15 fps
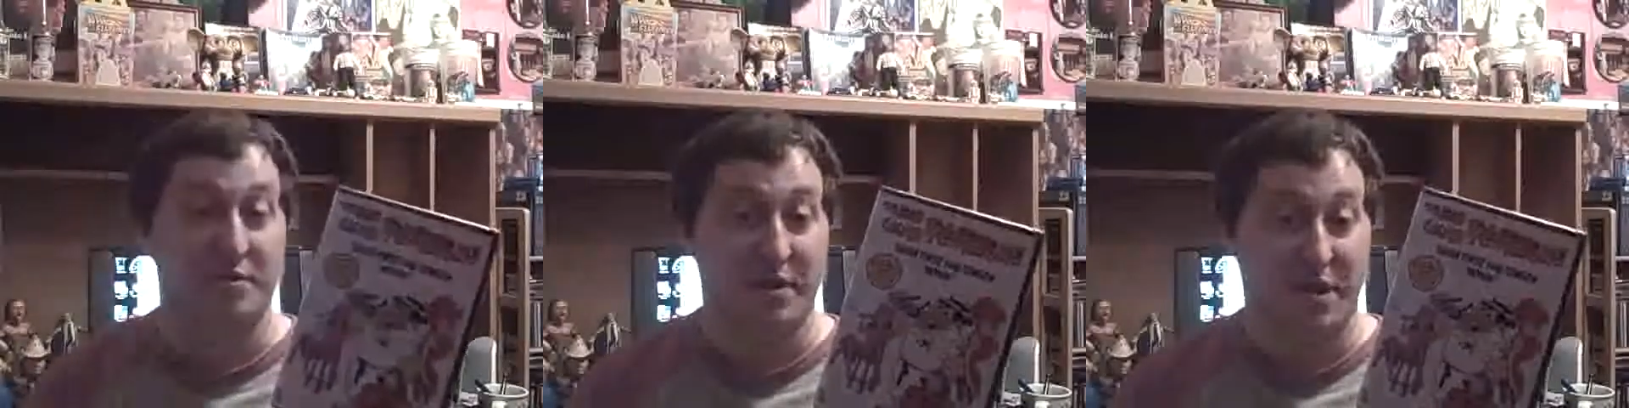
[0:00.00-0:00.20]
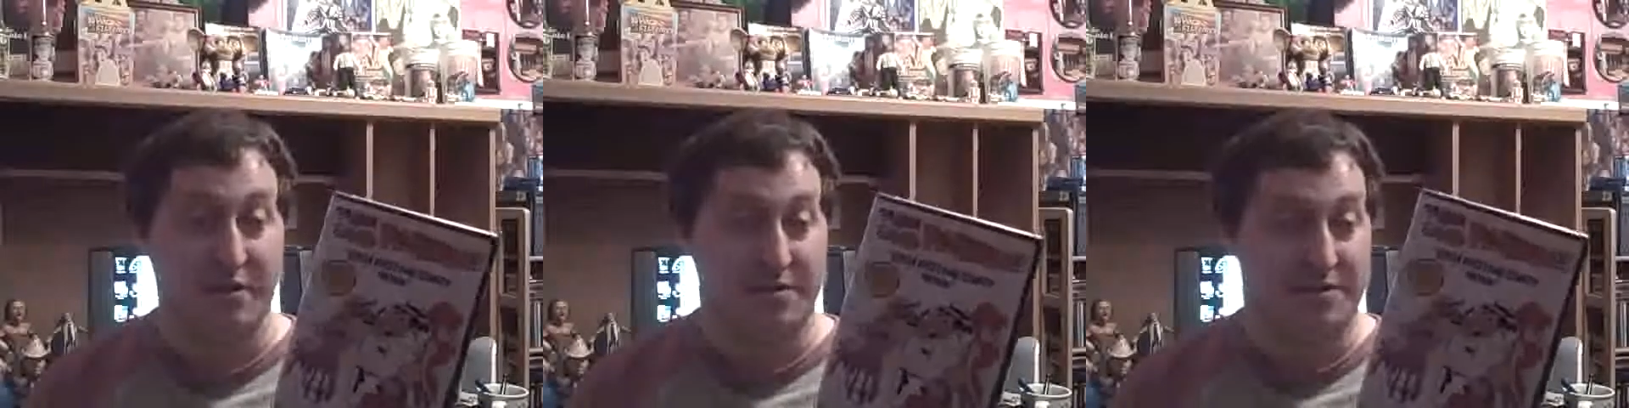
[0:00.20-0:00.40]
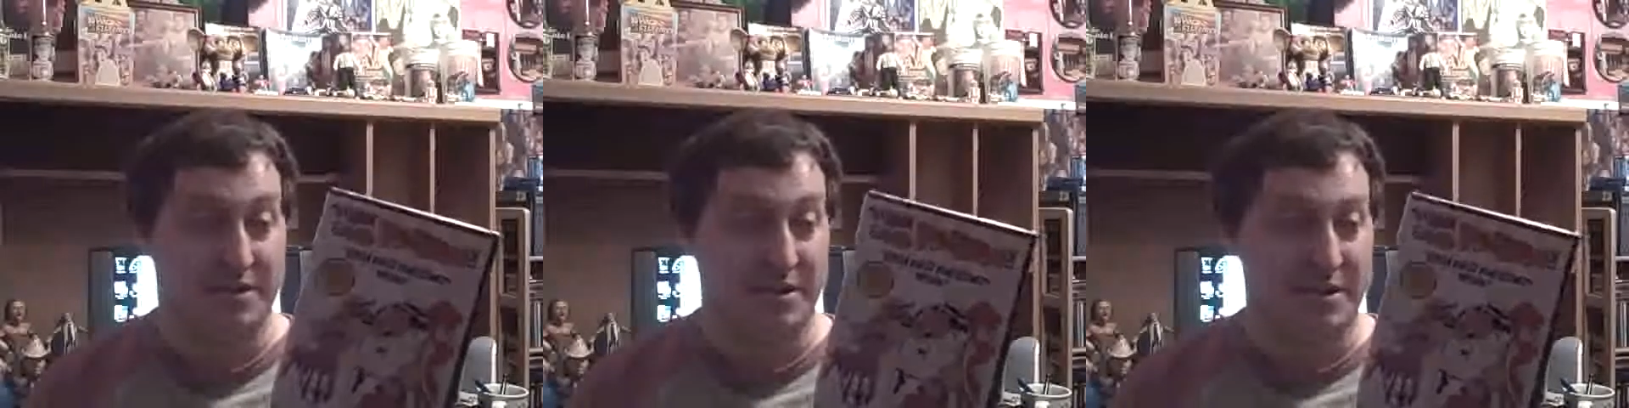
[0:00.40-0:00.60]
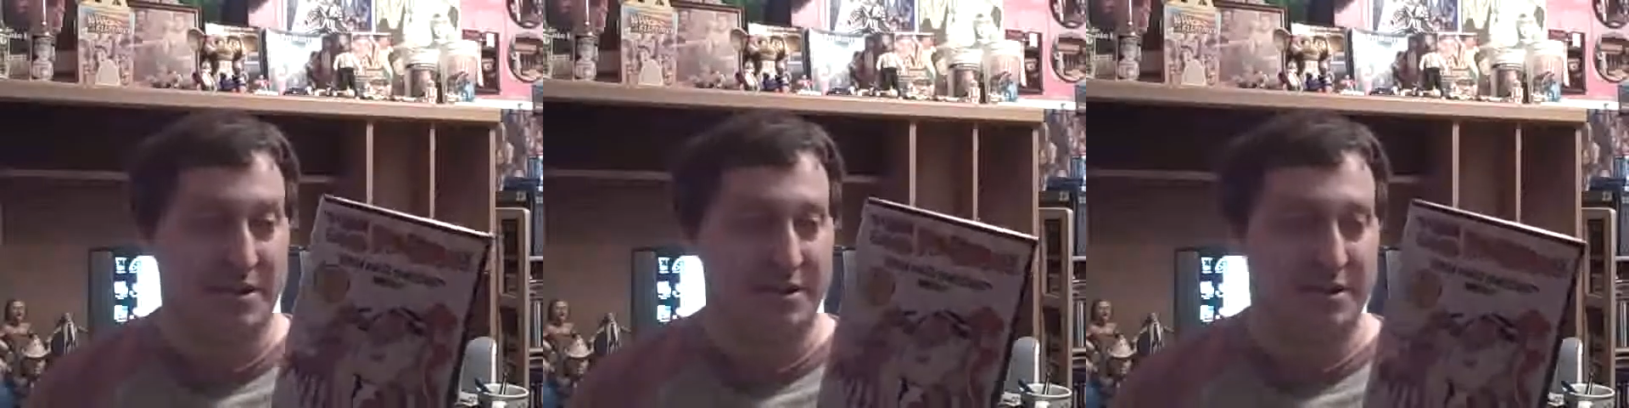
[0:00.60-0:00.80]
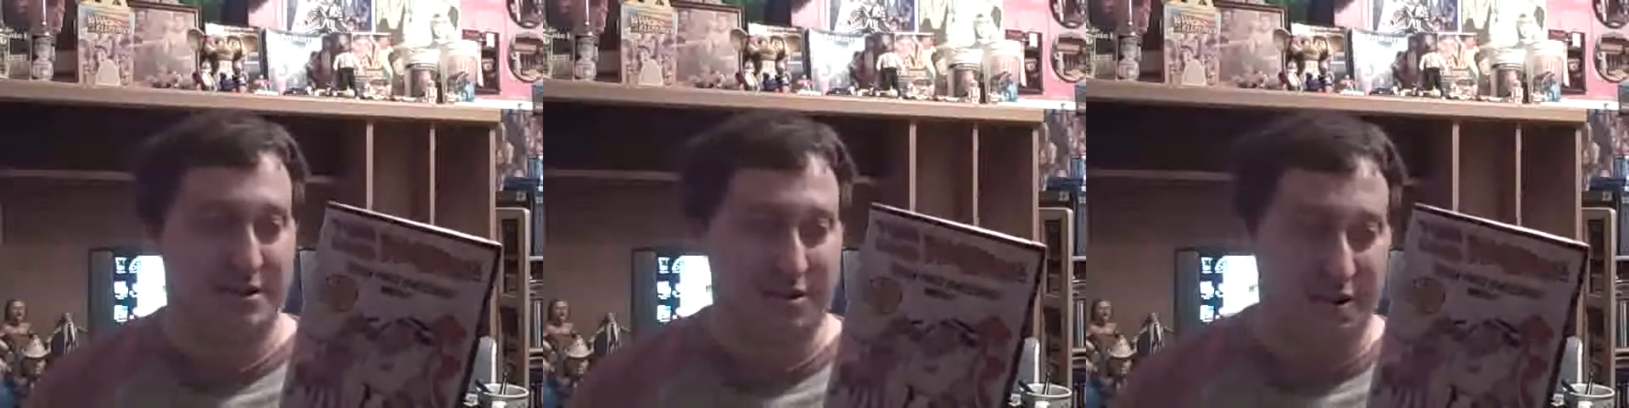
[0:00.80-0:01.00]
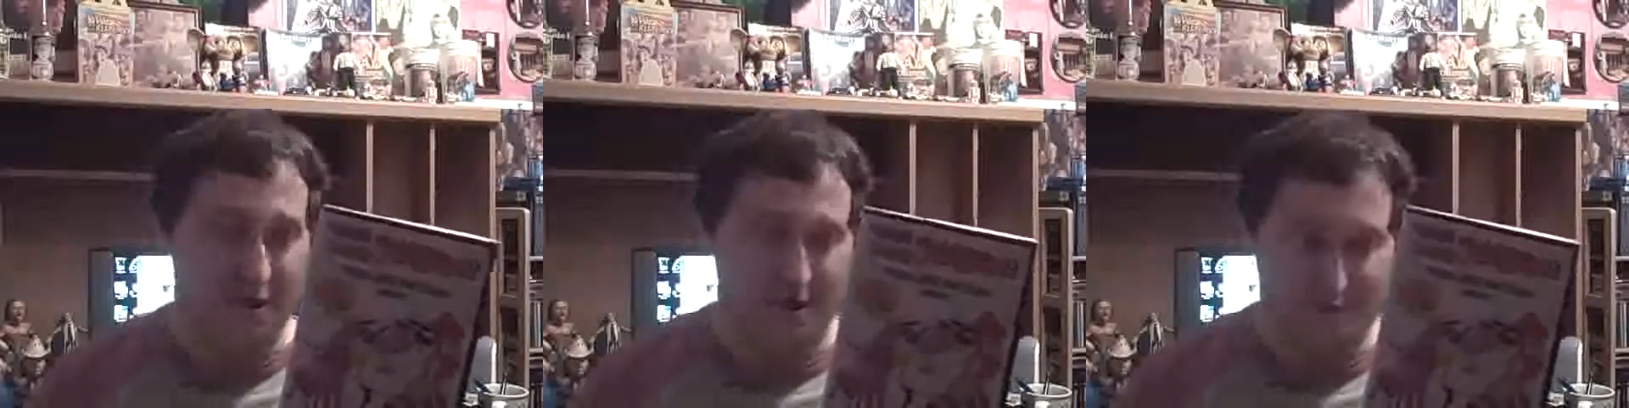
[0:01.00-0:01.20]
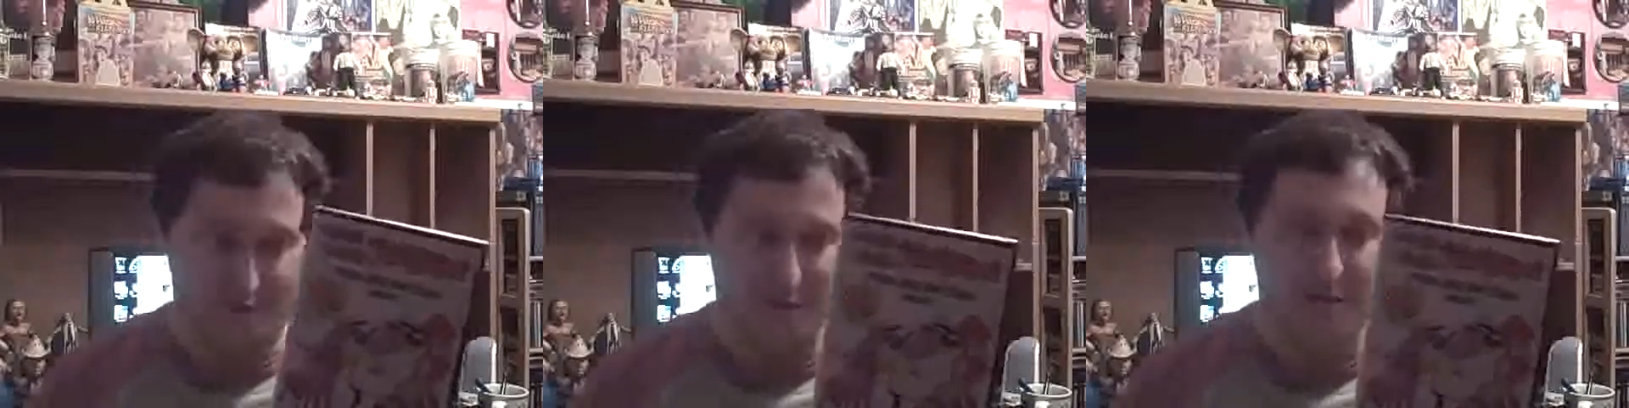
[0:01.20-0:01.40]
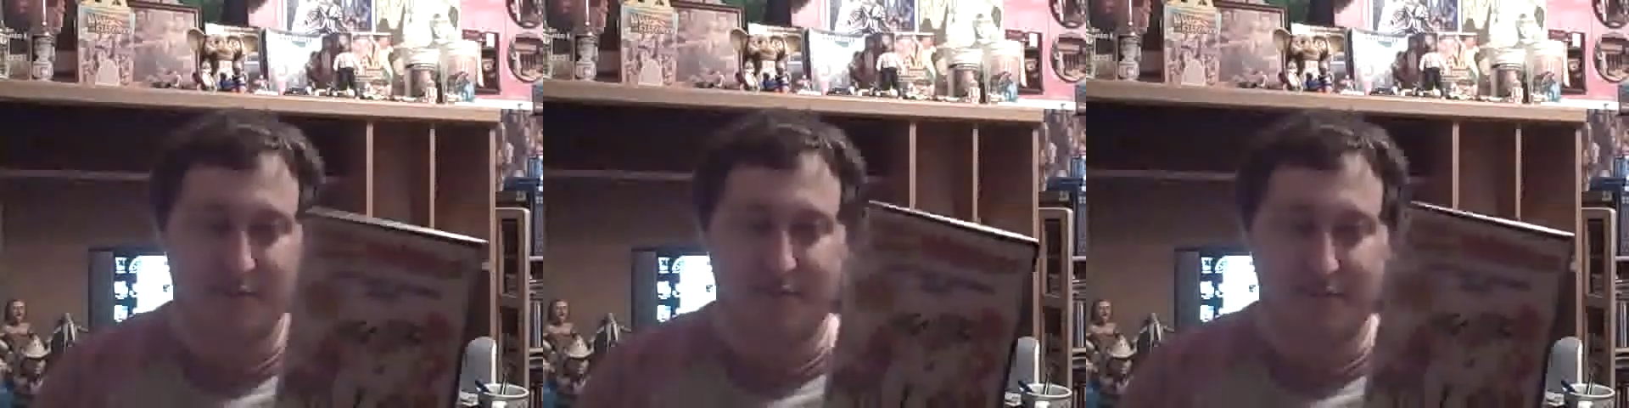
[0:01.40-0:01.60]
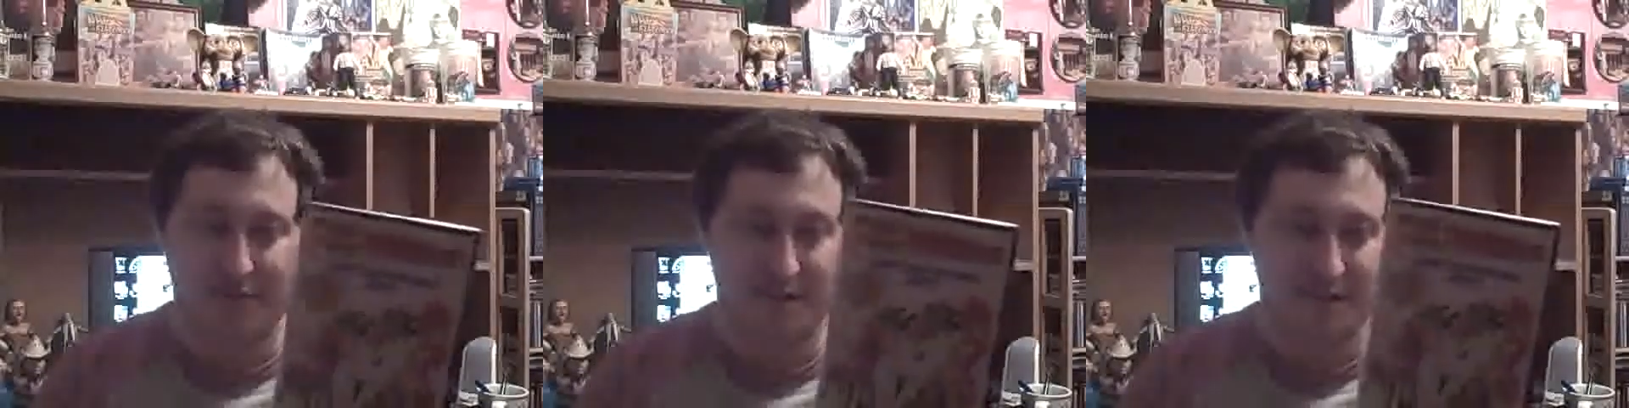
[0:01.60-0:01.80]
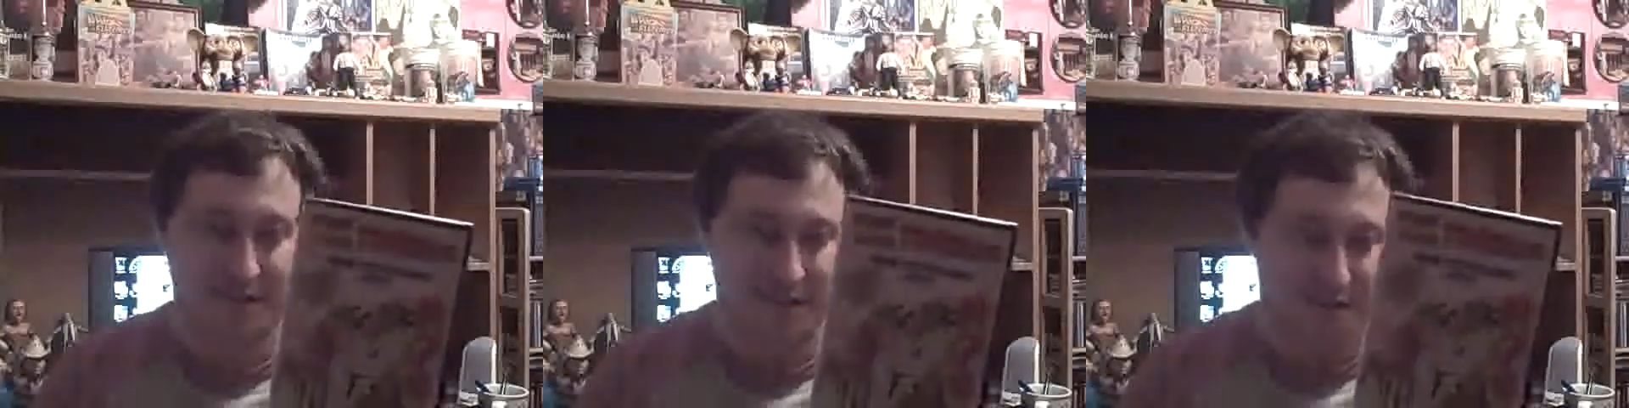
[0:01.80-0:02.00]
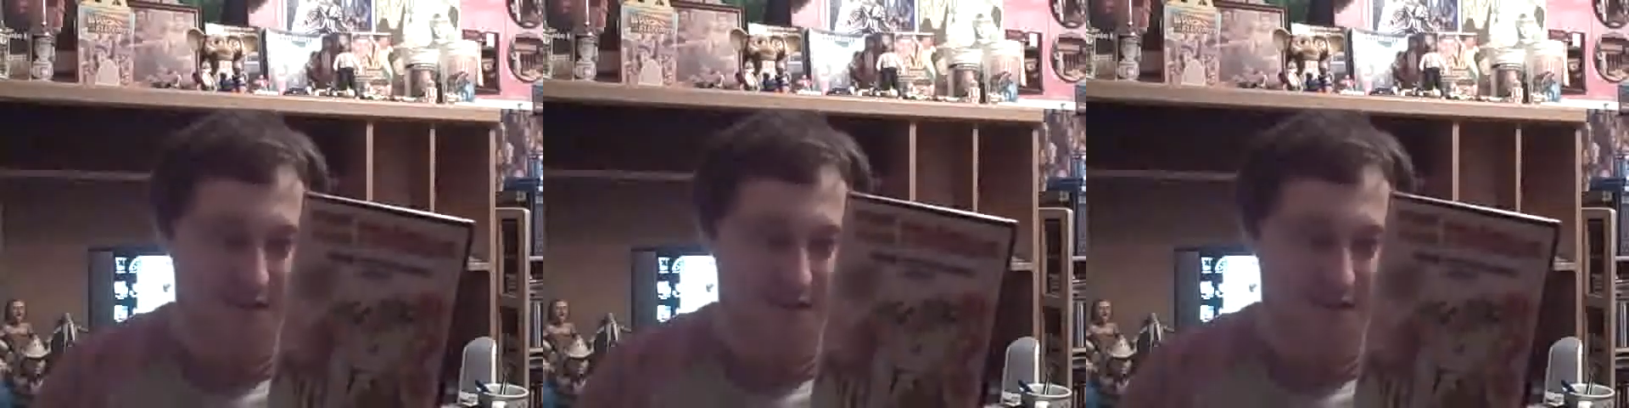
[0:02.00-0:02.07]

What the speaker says: buffs that have seen this.